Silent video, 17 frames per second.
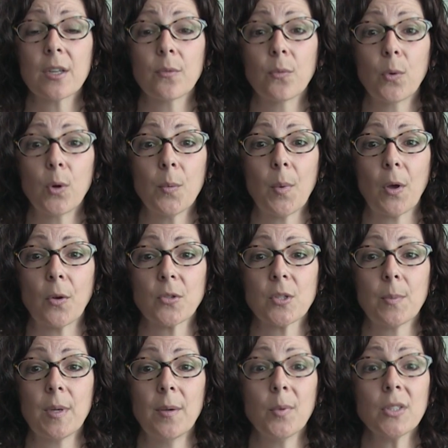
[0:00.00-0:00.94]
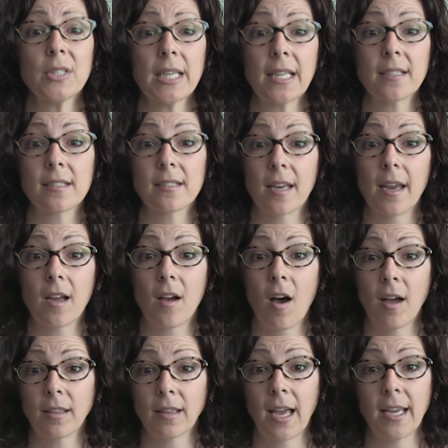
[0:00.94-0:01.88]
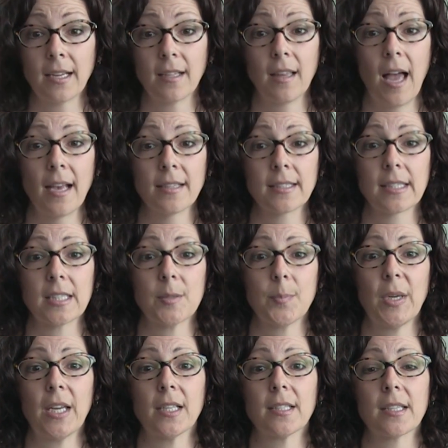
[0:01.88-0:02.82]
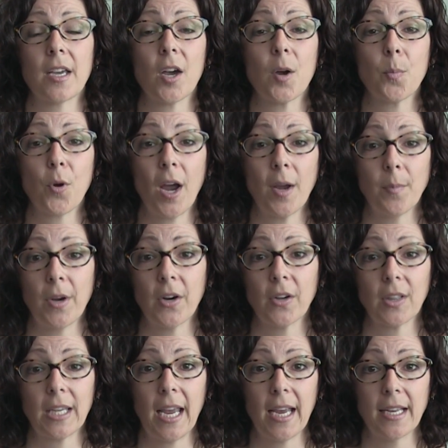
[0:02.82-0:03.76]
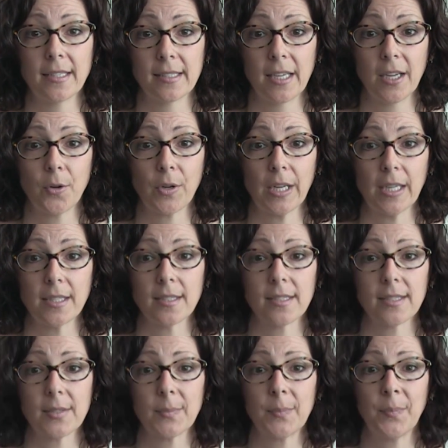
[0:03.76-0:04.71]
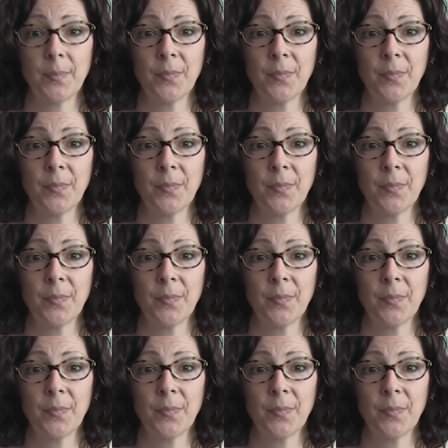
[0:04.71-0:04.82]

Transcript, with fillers: and foremost, people tend to take online classes because they are primarily asynchronous.